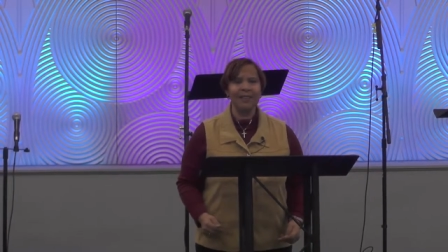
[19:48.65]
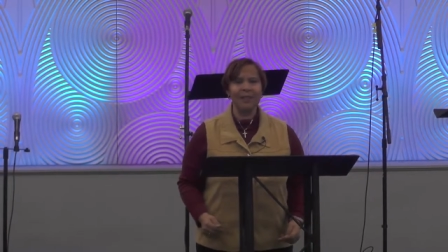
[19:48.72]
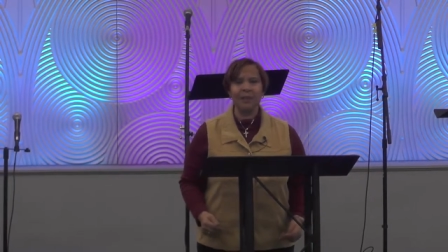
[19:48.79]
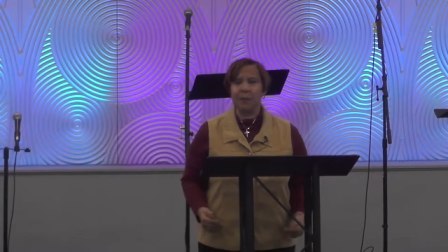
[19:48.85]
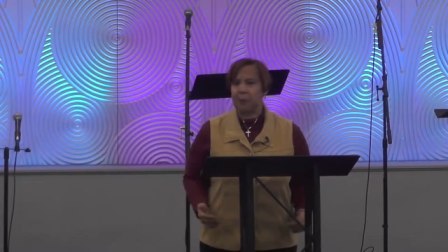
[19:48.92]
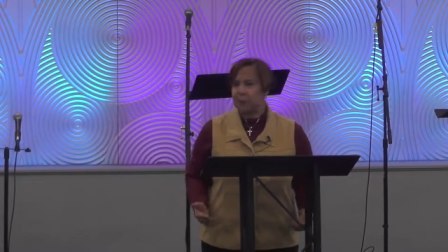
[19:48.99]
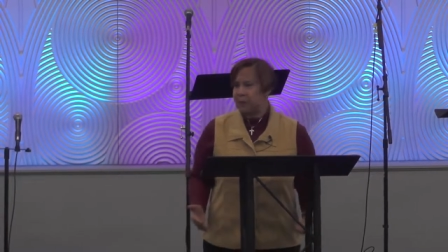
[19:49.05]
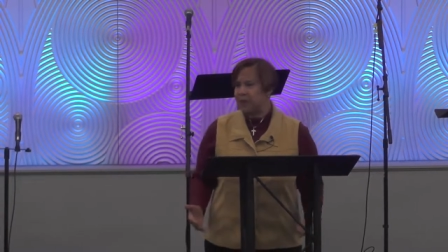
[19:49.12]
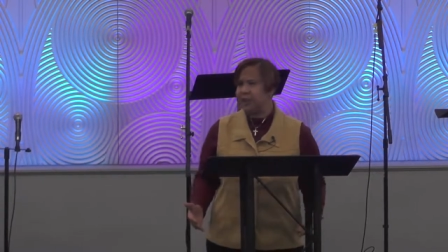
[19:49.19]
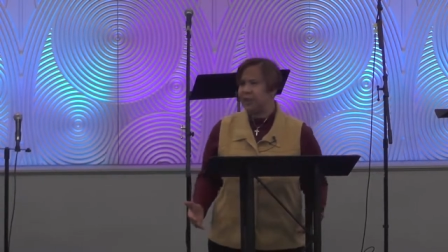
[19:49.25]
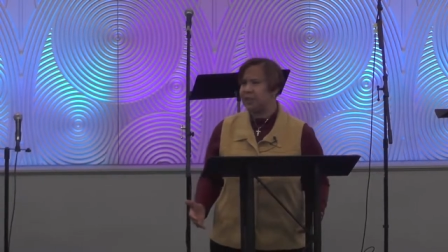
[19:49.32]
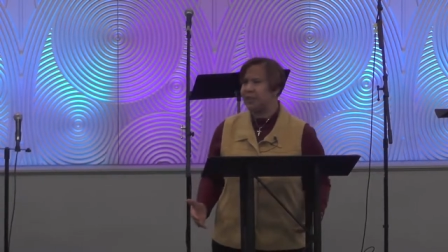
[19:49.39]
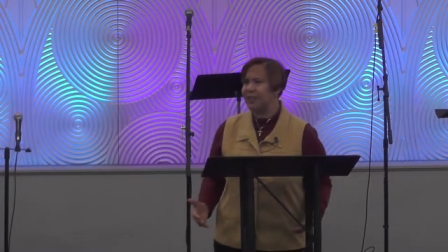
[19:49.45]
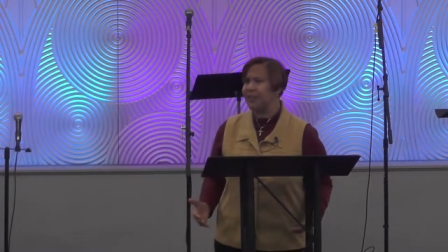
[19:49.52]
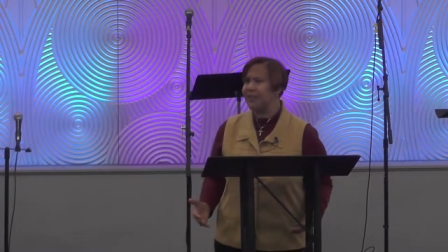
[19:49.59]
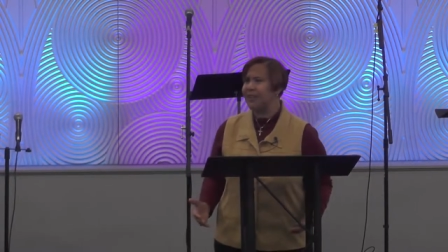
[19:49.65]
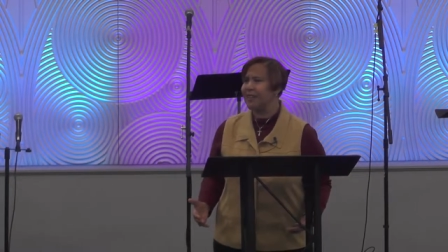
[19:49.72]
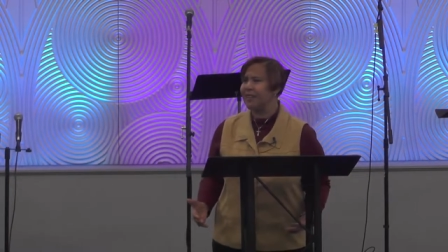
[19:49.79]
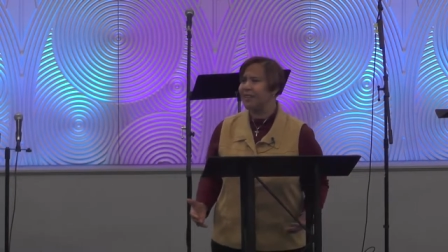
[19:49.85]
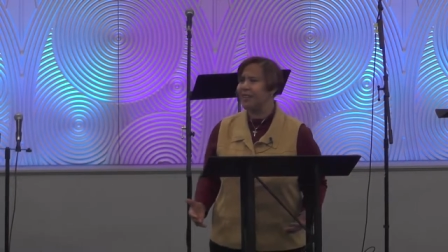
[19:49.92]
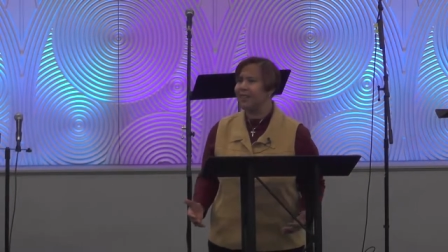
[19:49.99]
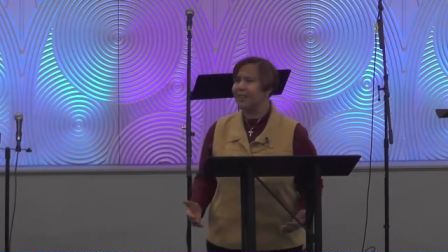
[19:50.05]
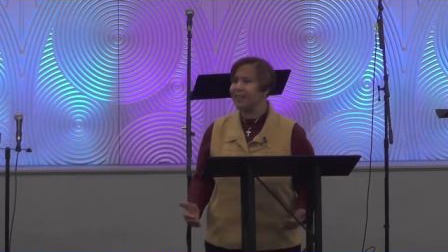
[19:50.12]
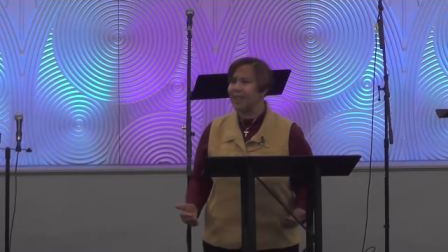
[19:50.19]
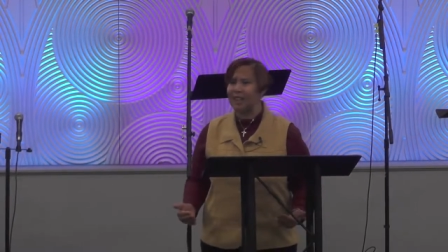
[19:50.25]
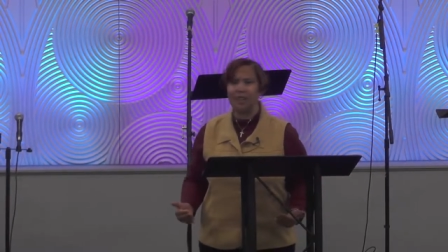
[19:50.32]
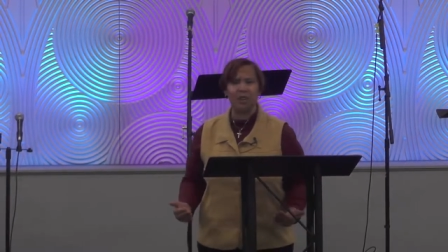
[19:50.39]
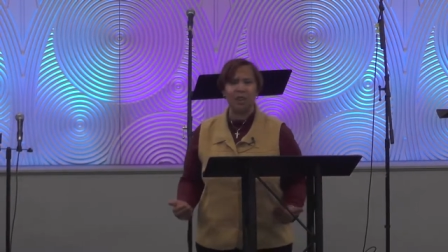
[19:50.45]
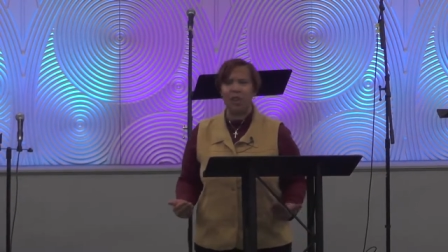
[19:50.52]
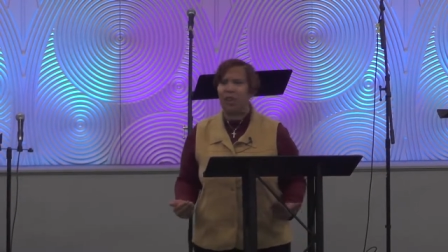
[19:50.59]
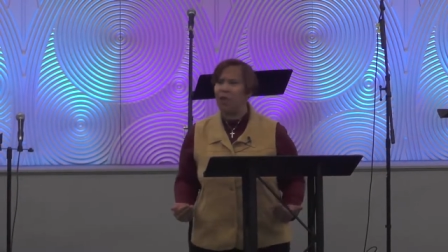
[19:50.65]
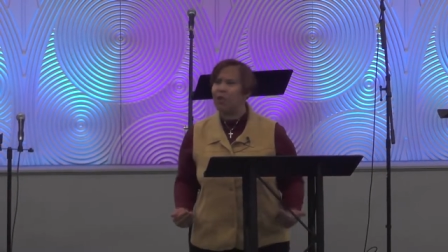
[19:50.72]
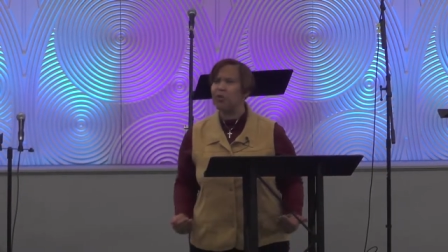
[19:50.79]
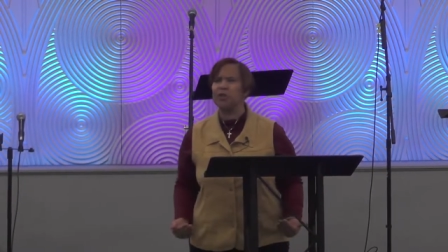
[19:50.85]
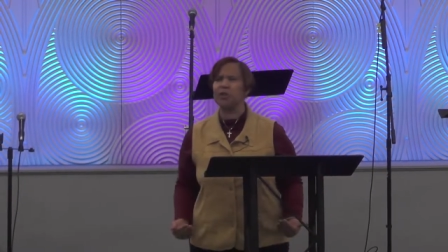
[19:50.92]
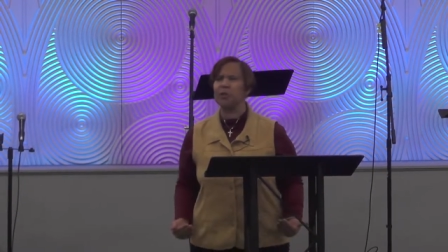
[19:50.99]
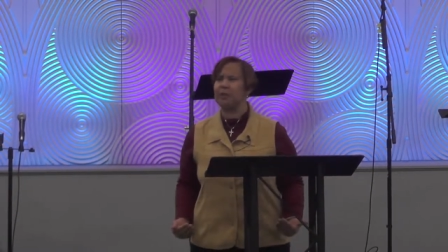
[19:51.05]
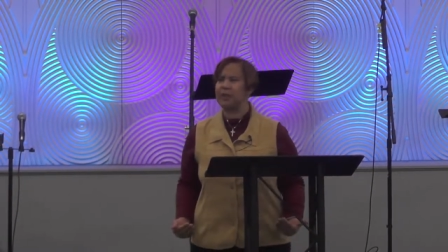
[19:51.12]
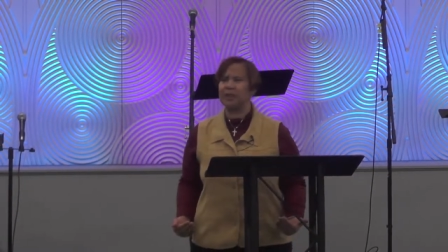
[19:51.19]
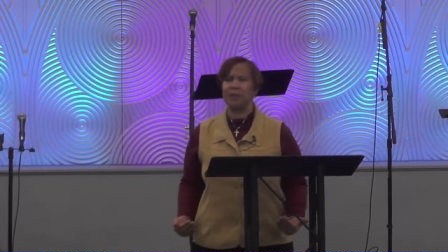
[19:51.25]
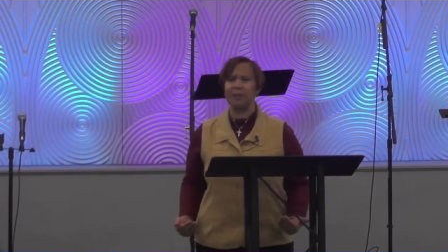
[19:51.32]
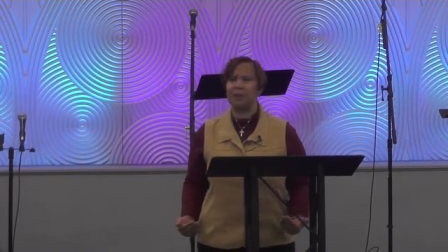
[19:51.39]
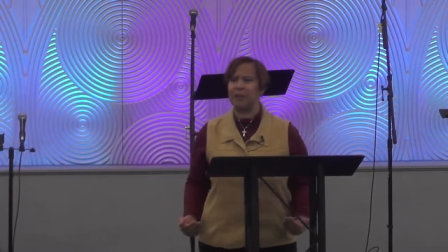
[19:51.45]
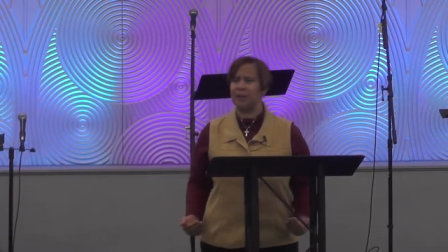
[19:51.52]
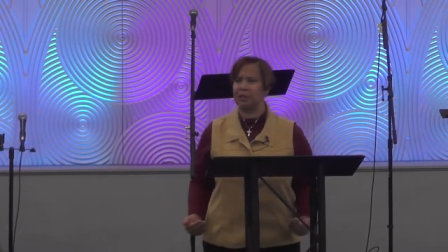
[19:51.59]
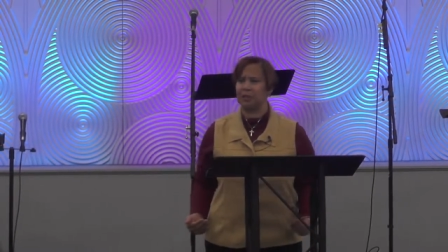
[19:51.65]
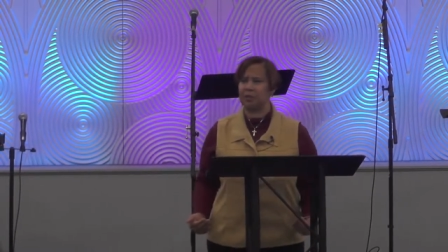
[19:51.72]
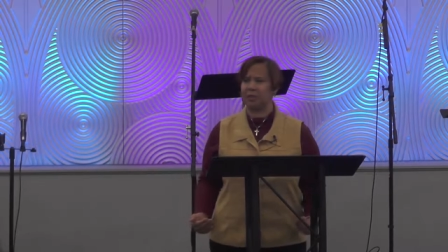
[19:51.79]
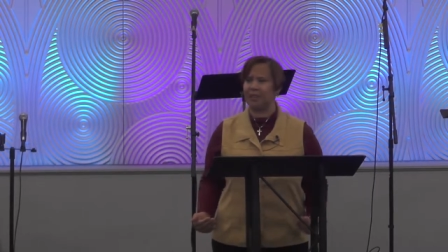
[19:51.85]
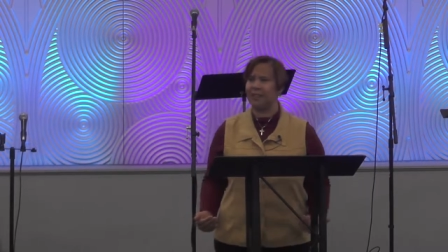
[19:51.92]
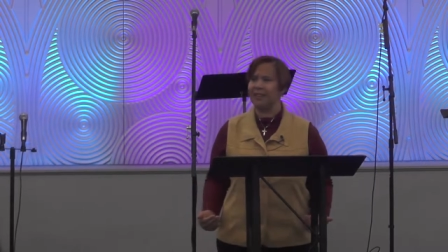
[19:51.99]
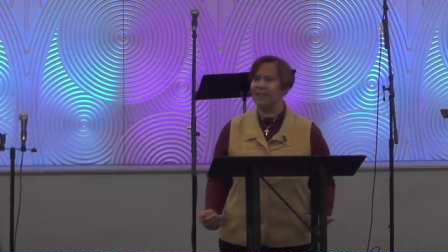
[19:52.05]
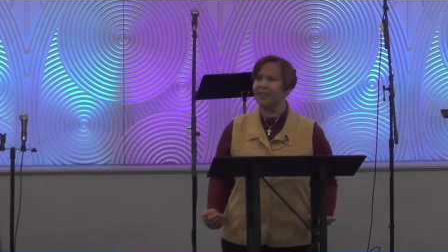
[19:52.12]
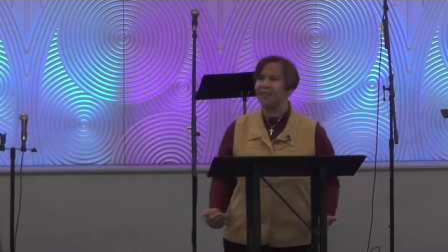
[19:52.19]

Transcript: You're a priesthood. God's called you into ministry.